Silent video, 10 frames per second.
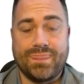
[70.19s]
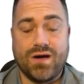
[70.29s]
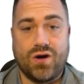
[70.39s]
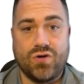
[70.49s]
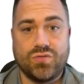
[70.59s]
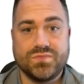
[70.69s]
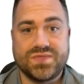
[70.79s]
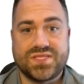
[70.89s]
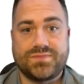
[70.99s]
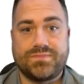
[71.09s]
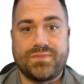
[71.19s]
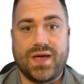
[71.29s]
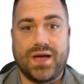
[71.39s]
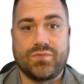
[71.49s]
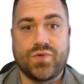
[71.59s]
home's
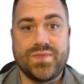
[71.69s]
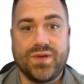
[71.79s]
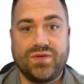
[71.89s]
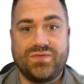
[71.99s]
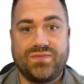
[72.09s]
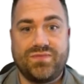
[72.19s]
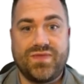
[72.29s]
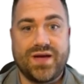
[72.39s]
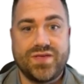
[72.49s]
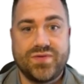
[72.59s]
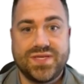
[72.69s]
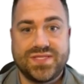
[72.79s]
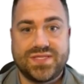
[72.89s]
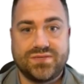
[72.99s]
rebuild value is.